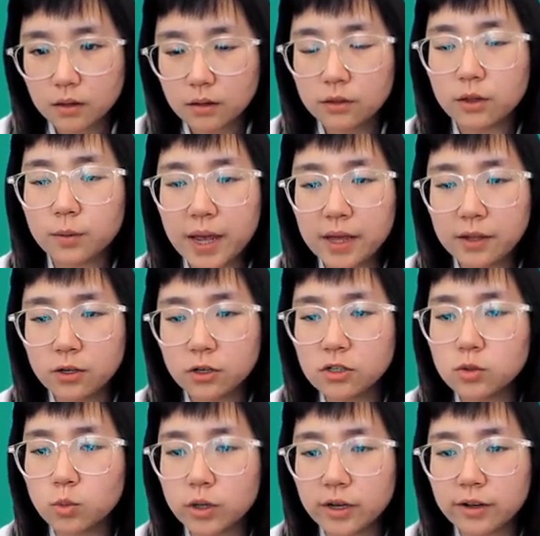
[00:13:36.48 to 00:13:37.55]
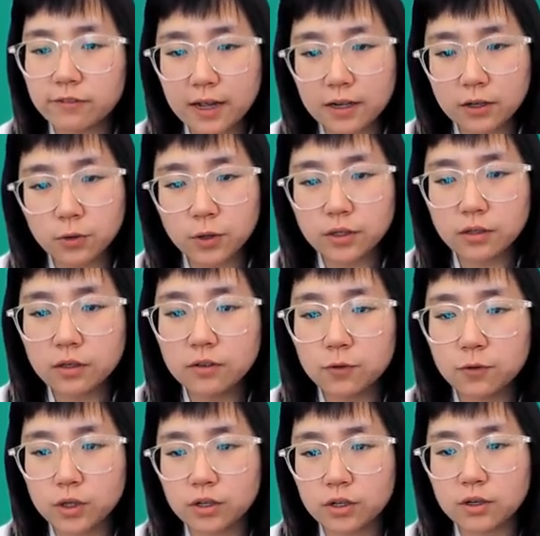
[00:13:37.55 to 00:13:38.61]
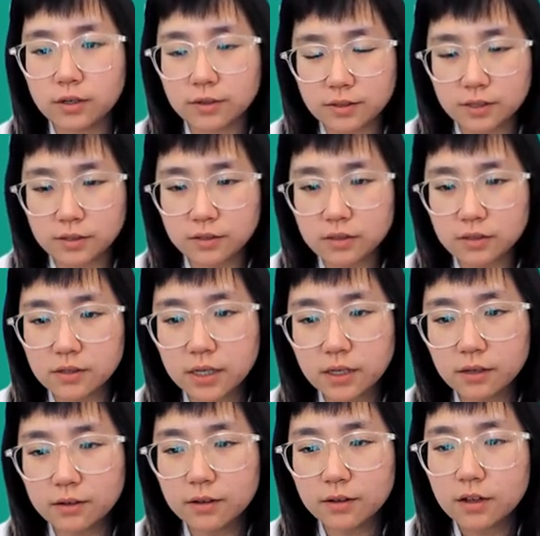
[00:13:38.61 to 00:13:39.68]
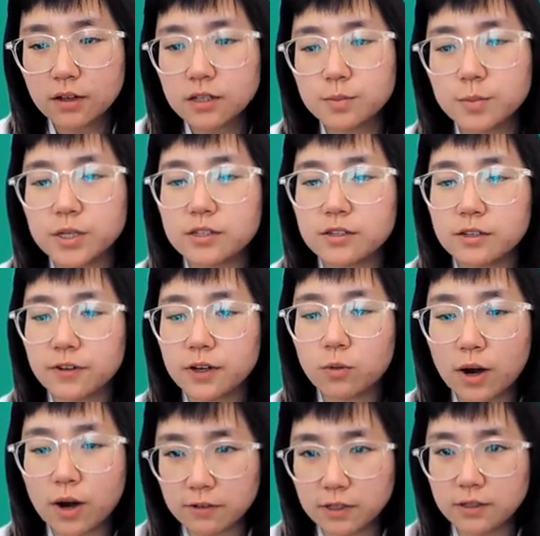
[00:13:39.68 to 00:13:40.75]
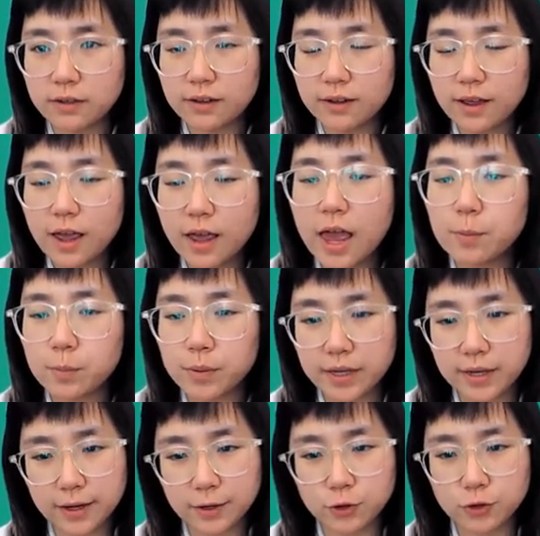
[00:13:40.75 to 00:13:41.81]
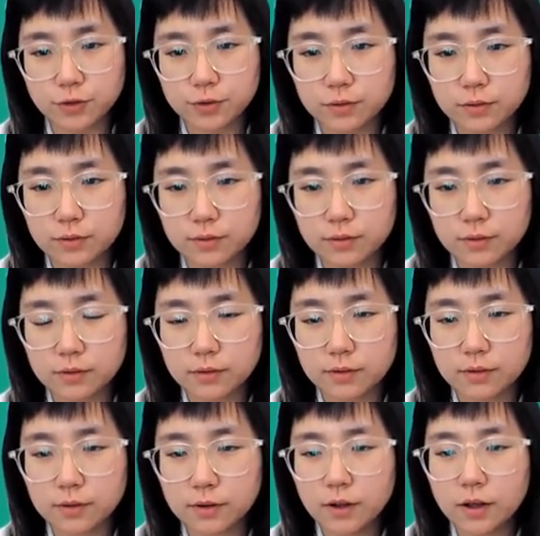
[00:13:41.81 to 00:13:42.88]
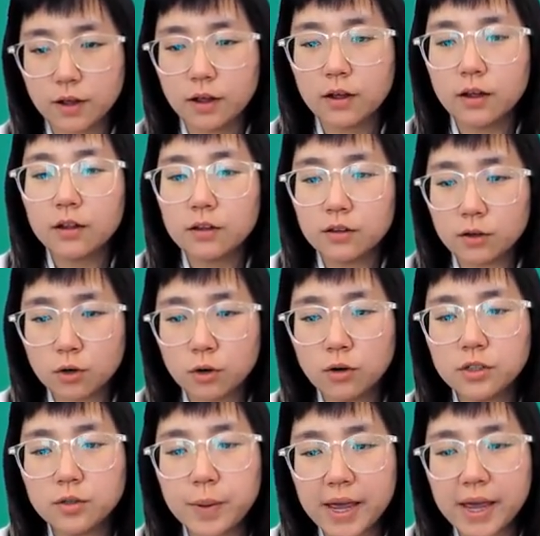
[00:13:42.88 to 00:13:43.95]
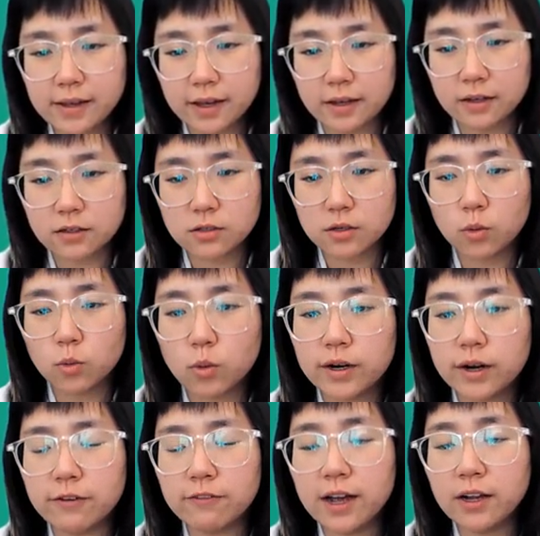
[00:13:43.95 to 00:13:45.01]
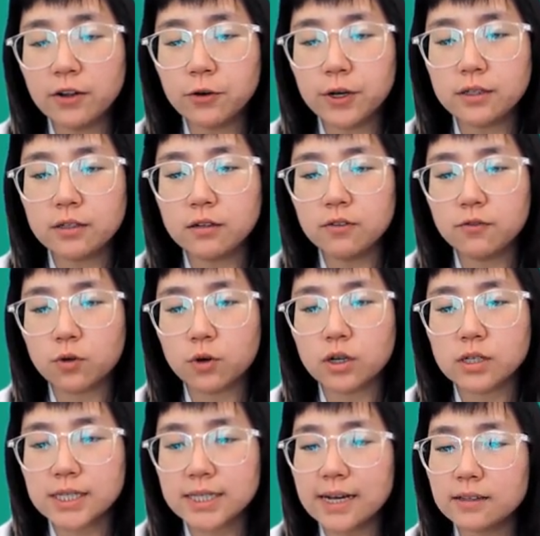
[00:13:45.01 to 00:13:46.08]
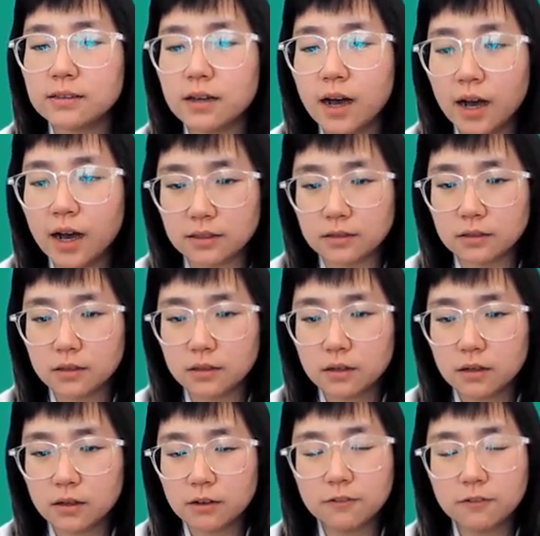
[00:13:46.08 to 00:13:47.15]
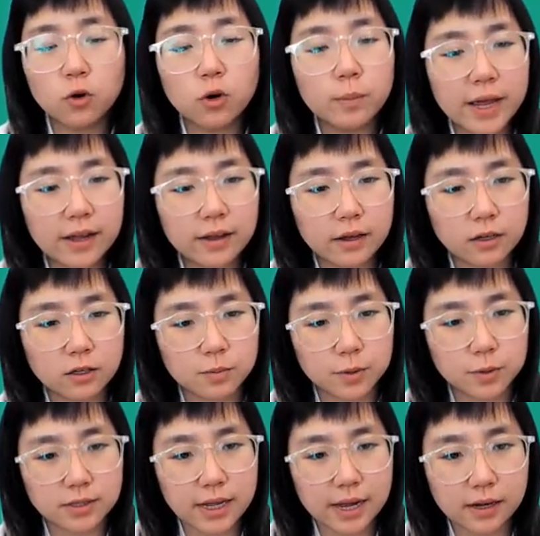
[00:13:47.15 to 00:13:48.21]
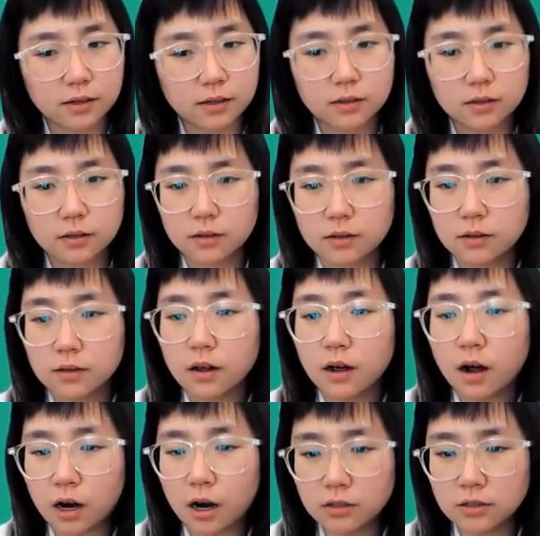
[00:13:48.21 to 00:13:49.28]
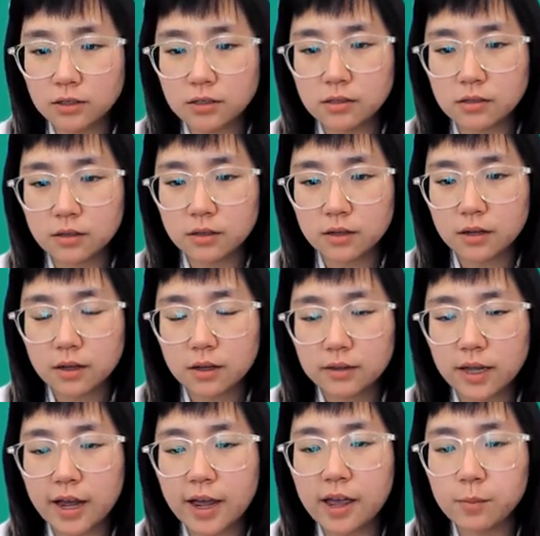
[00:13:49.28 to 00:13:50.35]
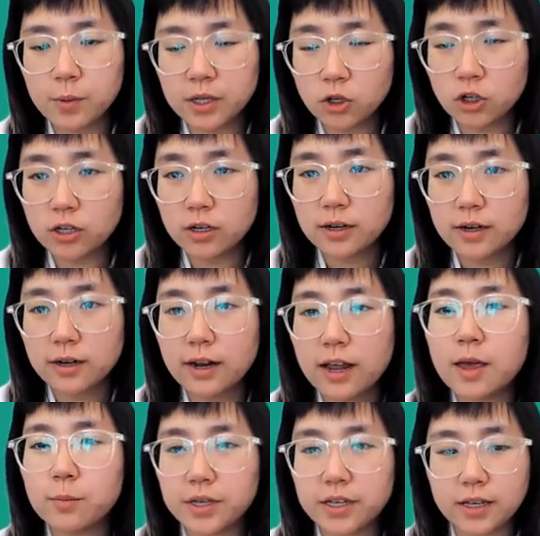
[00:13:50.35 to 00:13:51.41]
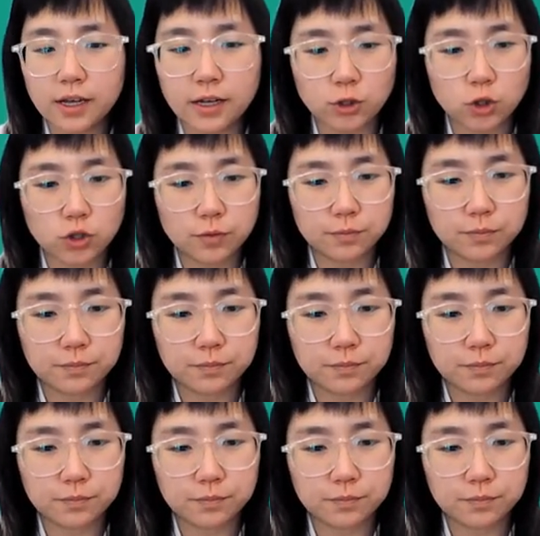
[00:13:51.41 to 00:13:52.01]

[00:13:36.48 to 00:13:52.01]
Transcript: The batters were evaluated for their consistency, specific gravity, and pH. The cooked pancakes were evaluated for stacked height, 4 pancakes per stack, hardness, diameter, and pH.